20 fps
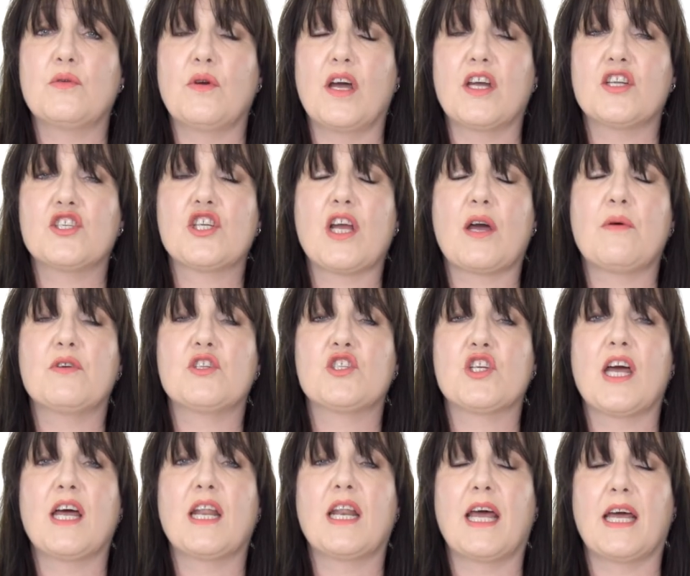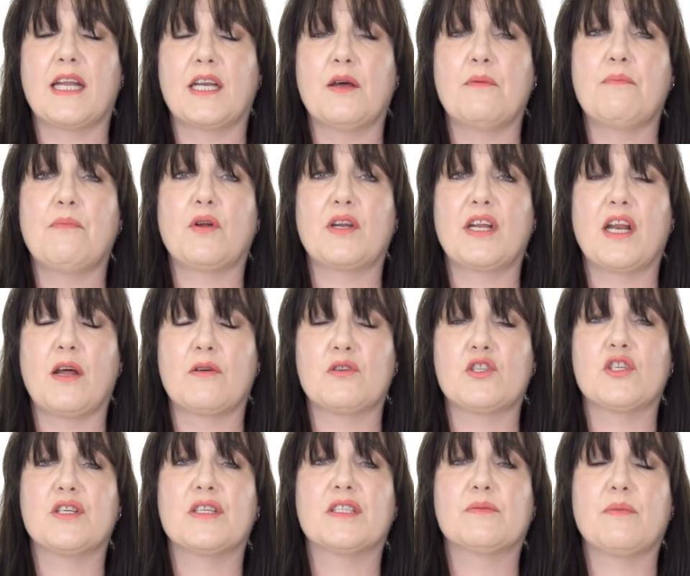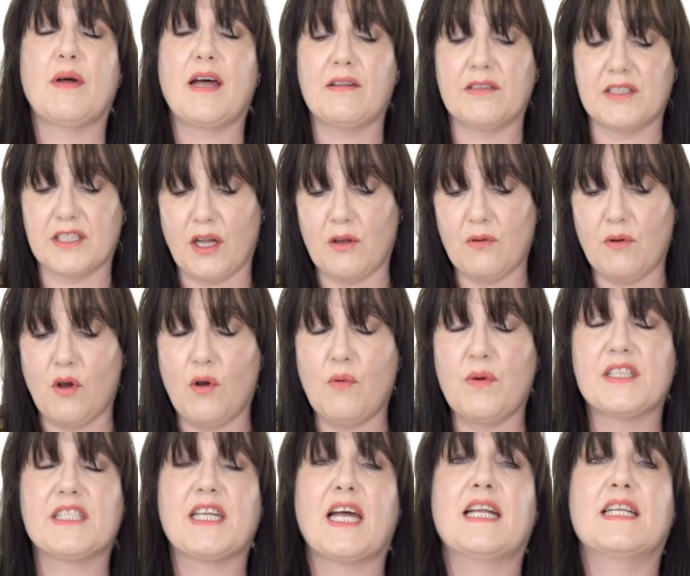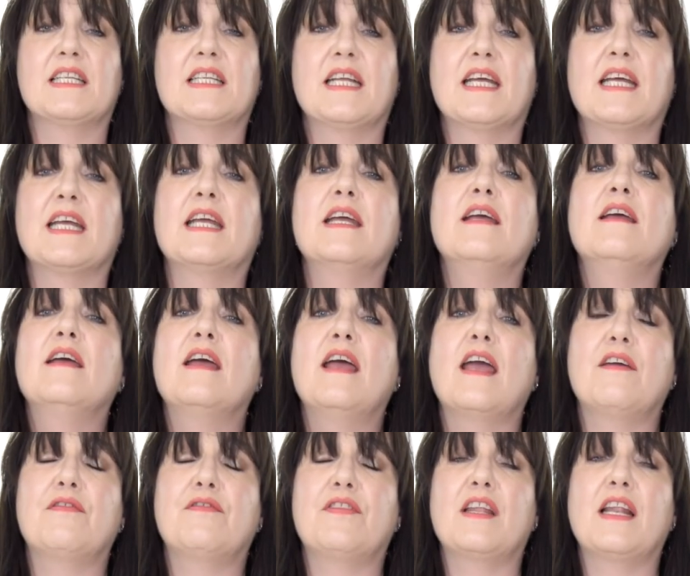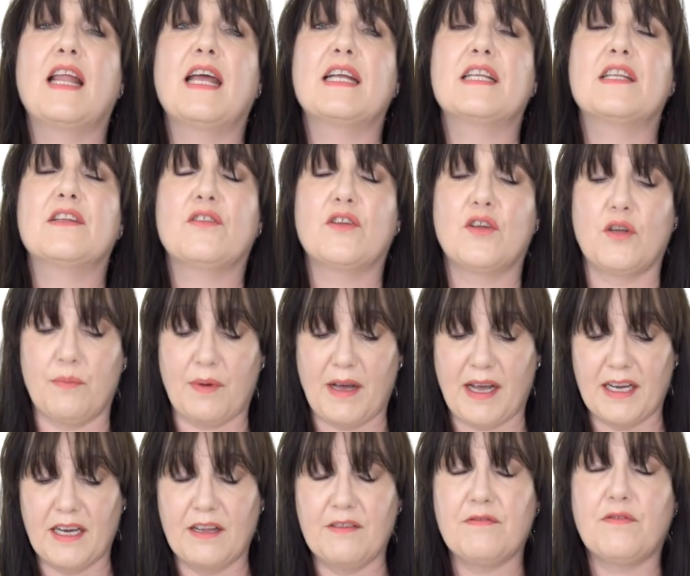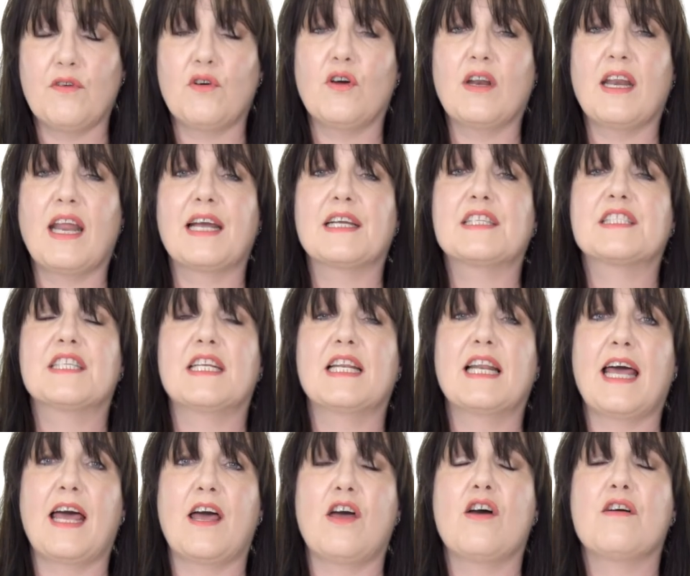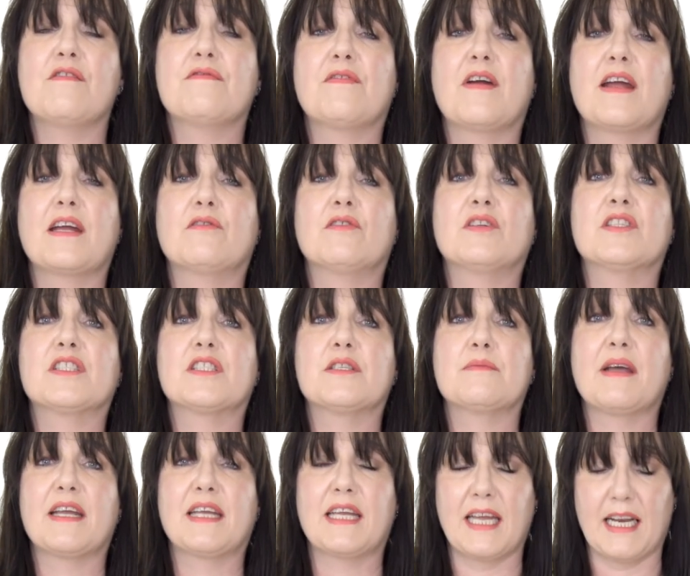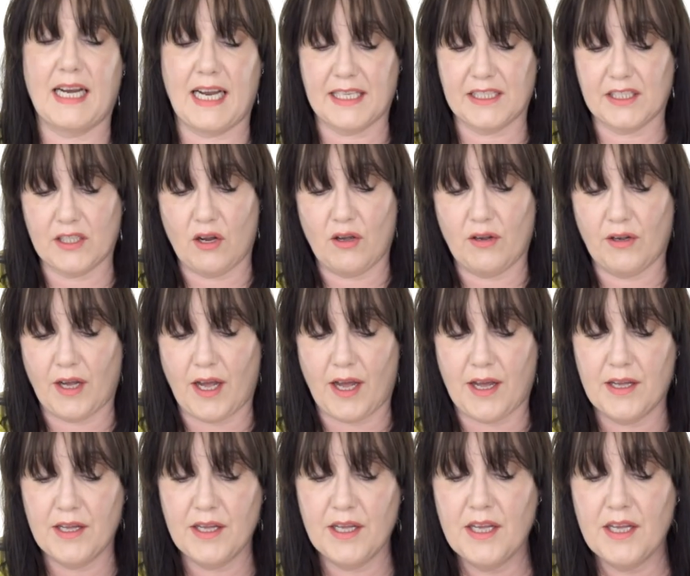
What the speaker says: a shower gel and a body lotion as well, so always handy if the lady that you're buying it for likes to layer her fragrance to make it last longer.